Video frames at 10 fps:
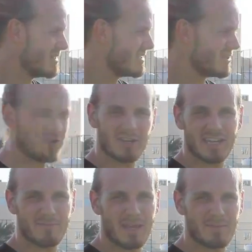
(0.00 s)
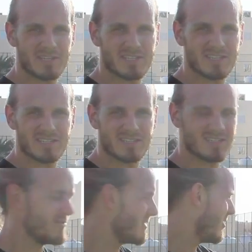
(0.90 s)
is you only need maybe 6 to
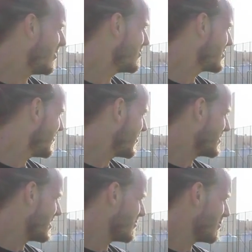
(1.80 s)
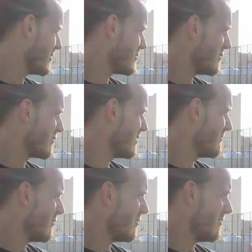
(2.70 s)
7 cones. I've only done it with 1, 2,
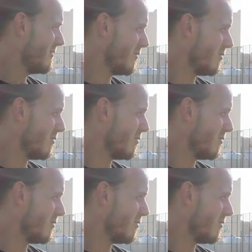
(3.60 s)
3, 4,